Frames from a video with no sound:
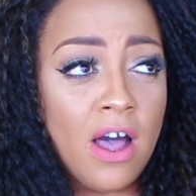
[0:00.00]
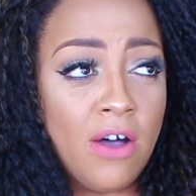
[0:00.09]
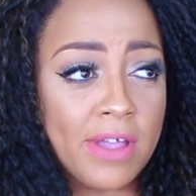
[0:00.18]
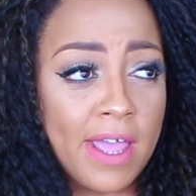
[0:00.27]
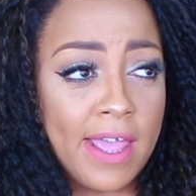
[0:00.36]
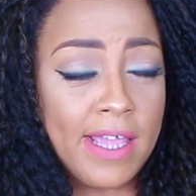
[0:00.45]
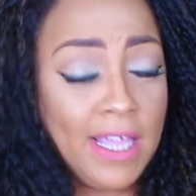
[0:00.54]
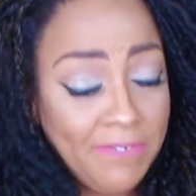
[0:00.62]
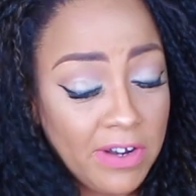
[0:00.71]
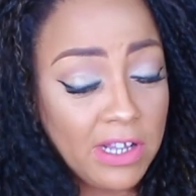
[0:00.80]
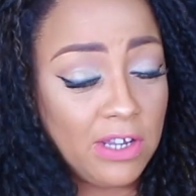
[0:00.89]
Okay,
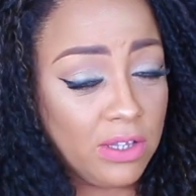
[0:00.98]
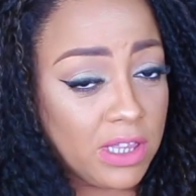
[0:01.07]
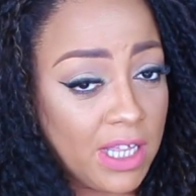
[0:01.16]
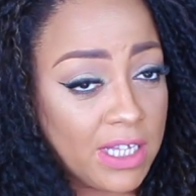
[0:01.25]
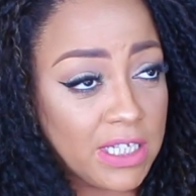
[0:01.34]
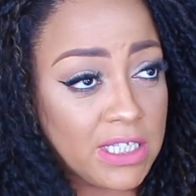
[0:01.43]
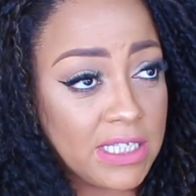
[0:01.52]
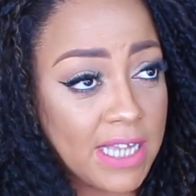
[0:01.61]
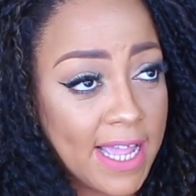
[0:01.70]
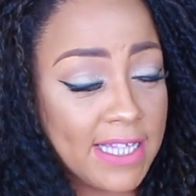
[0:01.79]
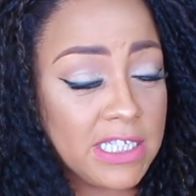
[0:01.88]
even a little thug is
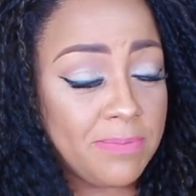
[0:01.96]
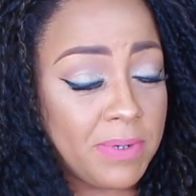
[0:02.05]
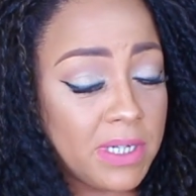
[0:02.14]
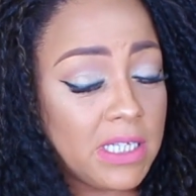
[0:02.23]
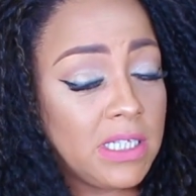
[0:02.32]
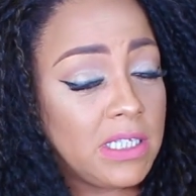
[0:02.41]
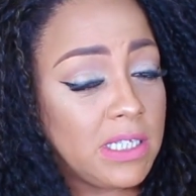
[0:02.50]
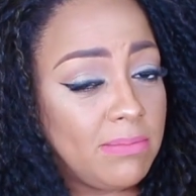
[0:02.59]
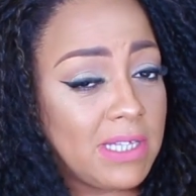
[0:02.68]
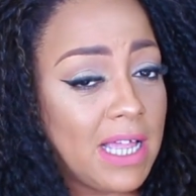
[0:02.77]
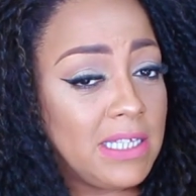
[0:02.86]
nice, but
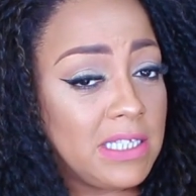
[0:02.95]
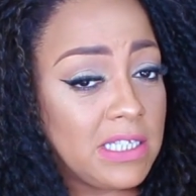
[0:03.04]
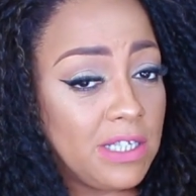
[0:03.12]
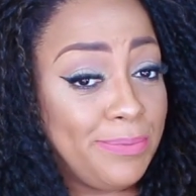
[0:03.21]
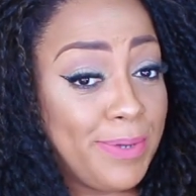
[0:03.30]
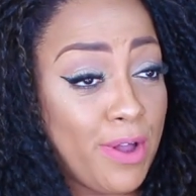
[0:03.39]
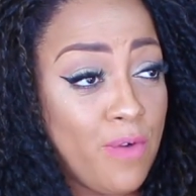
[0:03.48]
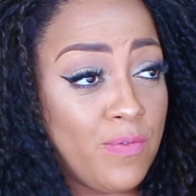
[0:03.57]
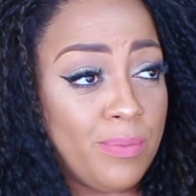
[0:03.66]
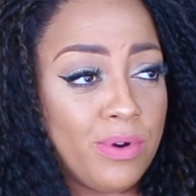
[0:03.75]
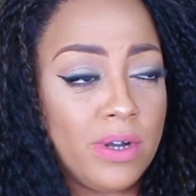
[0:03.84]
sometimes it's a little bit
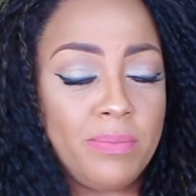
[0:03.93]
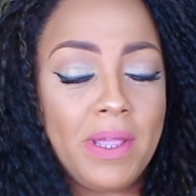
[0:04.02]
overboard.